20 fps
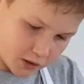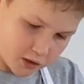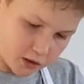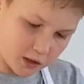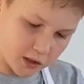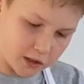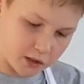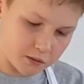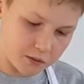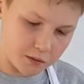
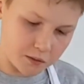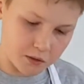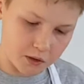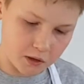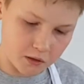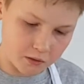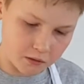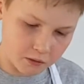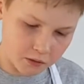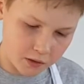Yes, that's
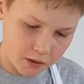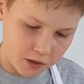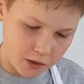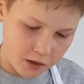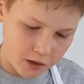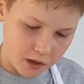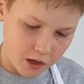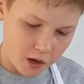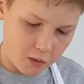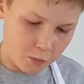enough.
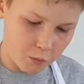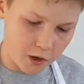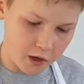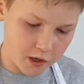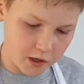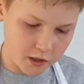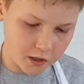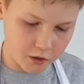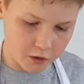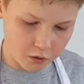And
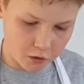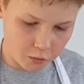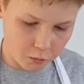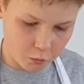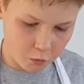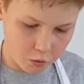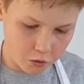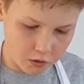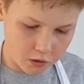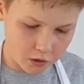wait until
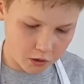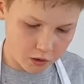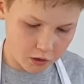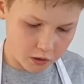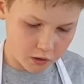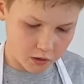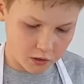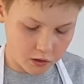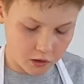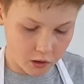the
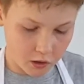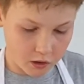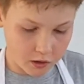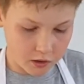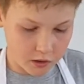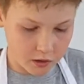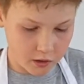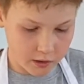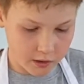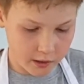water
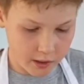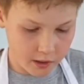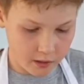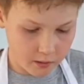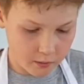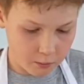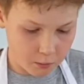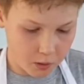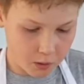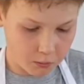starts to
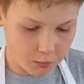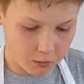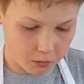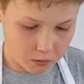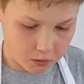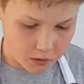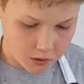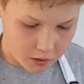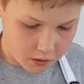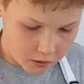get
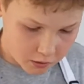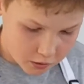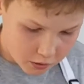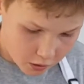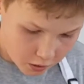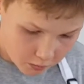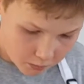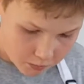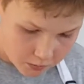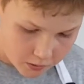bubbles in the
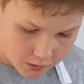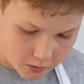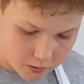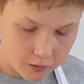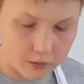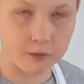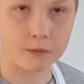top.